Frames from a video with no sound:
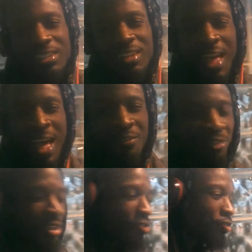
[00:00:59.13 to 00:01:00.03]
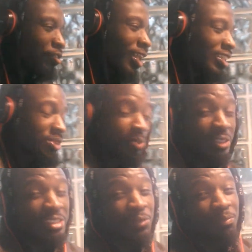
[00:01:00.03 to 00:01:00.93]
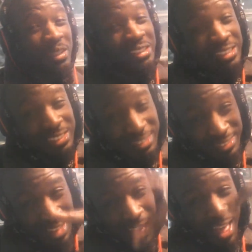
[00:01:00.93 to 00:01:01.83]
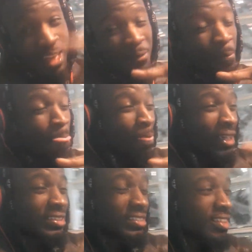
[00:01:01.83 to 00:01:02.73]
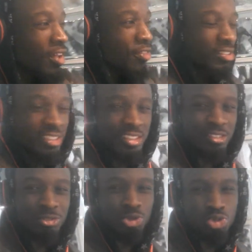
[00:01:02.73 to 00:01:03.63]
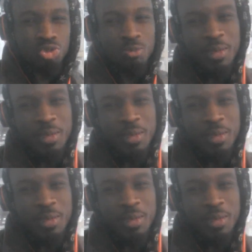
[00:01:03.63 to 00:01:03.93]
alive in the flesh, but to me she died. It's nothing she can do to